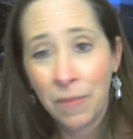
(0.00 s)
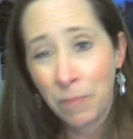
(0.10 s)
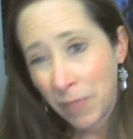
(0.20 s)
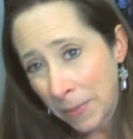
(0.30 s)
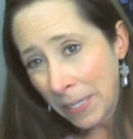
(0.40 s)

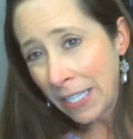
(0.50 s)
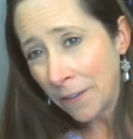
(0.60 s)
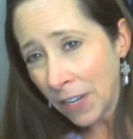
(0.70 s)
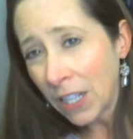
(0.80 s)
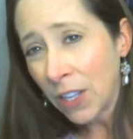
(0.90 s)

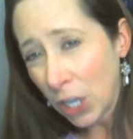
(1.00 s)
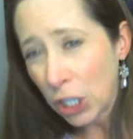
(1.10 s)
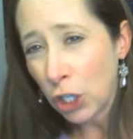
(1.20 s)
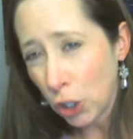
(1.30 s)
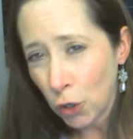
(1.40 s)
specifically the
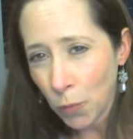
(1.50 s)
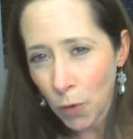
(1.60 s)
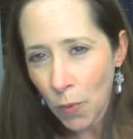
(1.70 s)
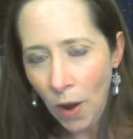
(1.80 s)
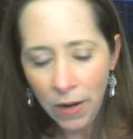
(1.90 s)

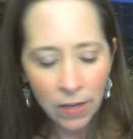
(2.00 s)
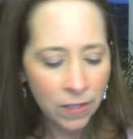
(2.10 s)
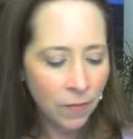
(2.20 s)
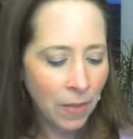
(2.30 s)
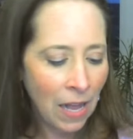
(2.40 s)
consumer products
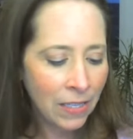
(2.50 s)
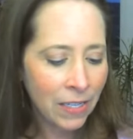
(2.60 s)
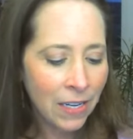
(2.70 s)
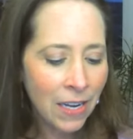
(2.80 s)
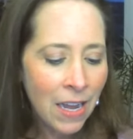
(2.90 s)
of
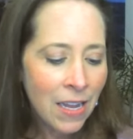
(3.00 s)
plastic,